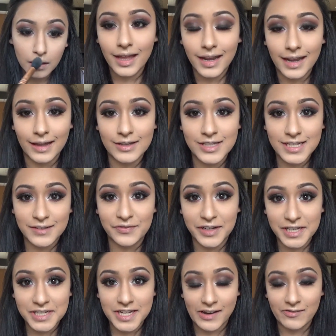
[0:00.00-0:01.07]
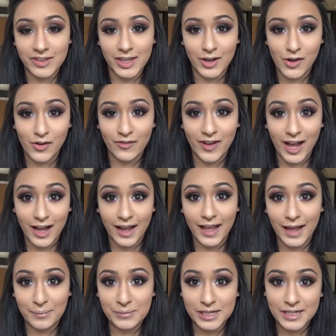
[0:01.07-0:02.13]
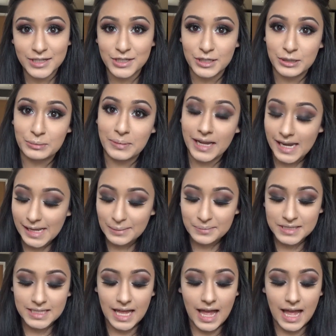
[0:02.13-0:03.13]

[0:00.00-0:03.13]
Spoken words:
Now just to finish everything off, I am going to do my lips,